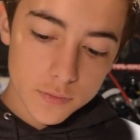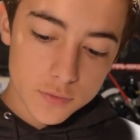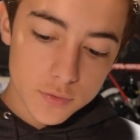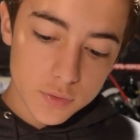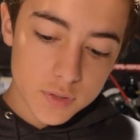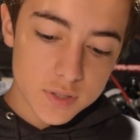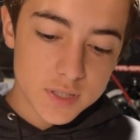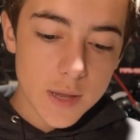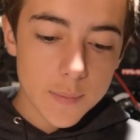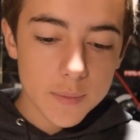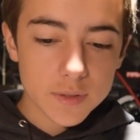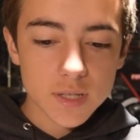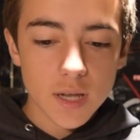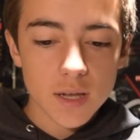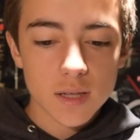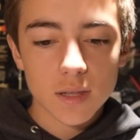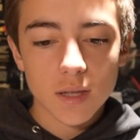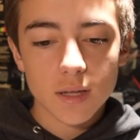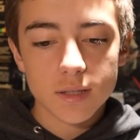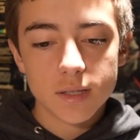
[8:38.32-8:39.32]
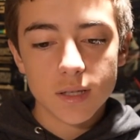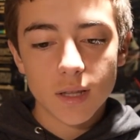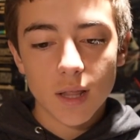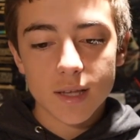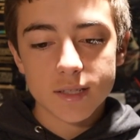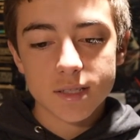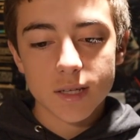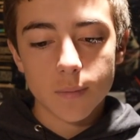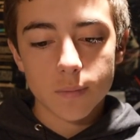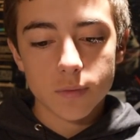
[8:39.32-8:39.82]
do the same exact thing I did
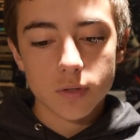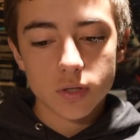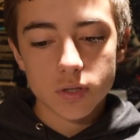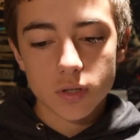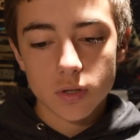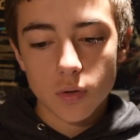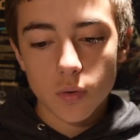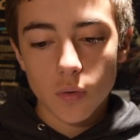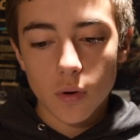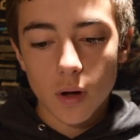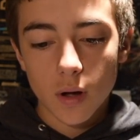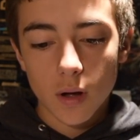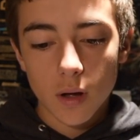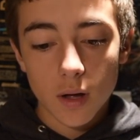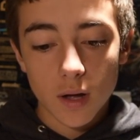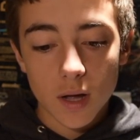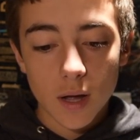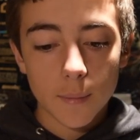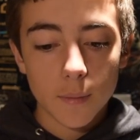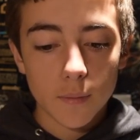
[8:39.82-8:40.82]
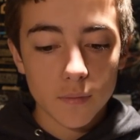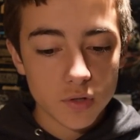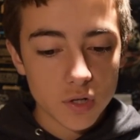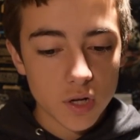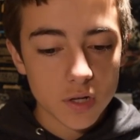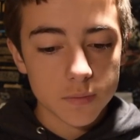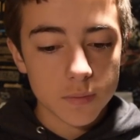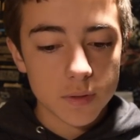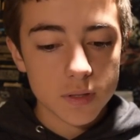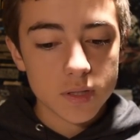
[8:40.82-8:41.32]
last time, just a couple of
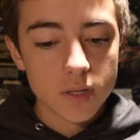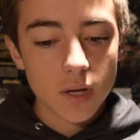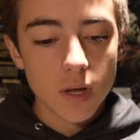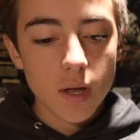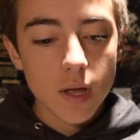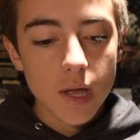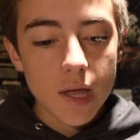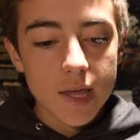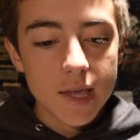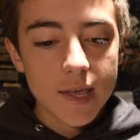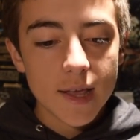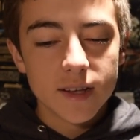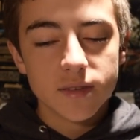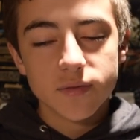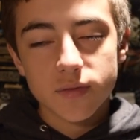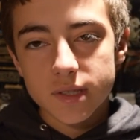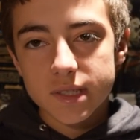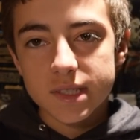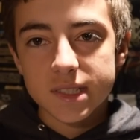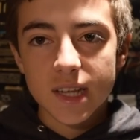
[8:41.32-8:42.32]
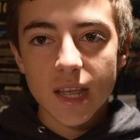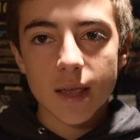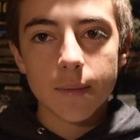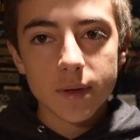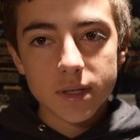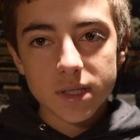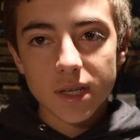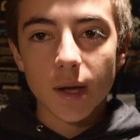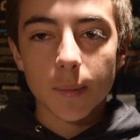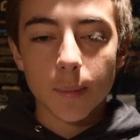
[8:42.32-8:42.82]
adjustments. He asked for the same
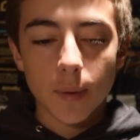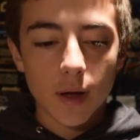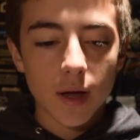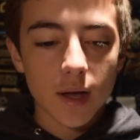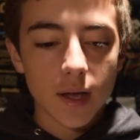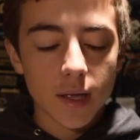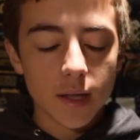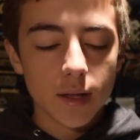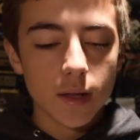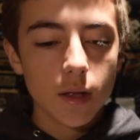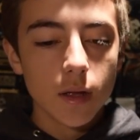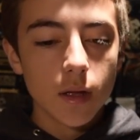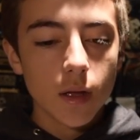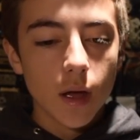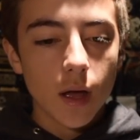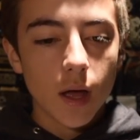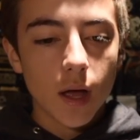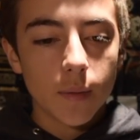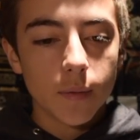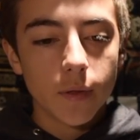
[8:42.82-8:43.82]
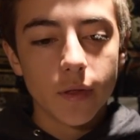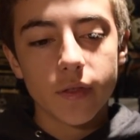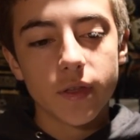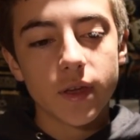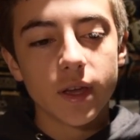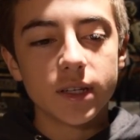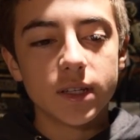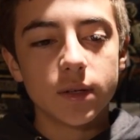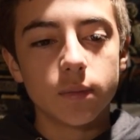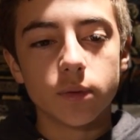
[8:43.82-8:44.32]
exact pocket. The only
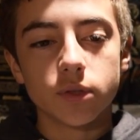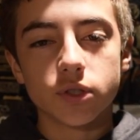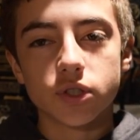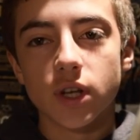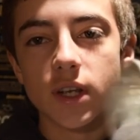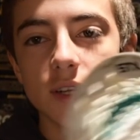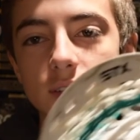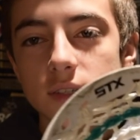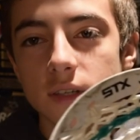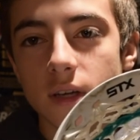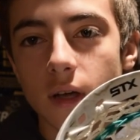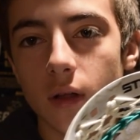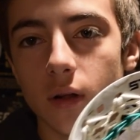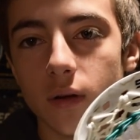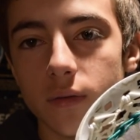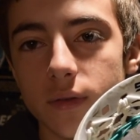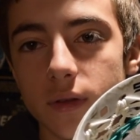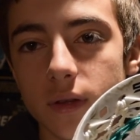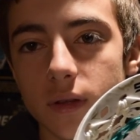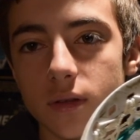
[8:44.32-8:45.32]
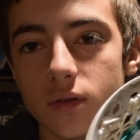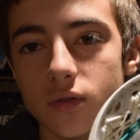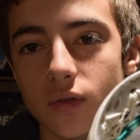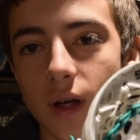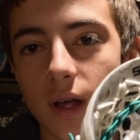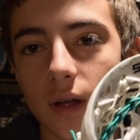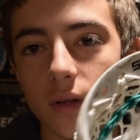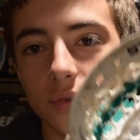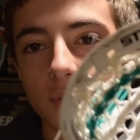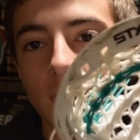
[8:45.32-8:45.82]
thing I did was change the color of the
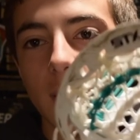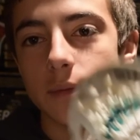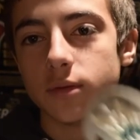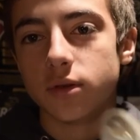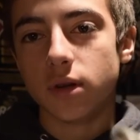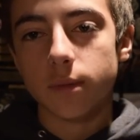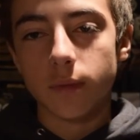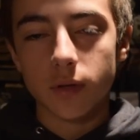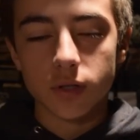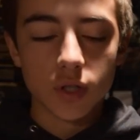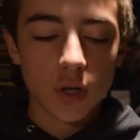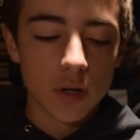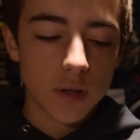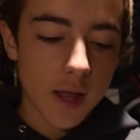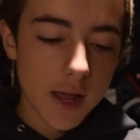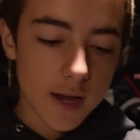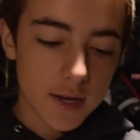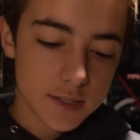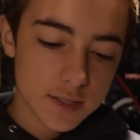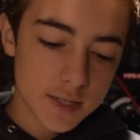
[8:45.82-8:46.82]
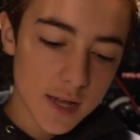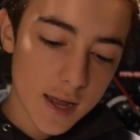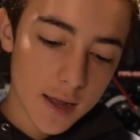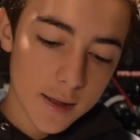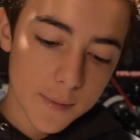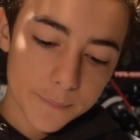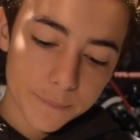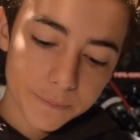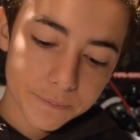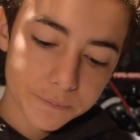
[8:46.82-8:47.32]
triangle top string. I'll show you that in a sec.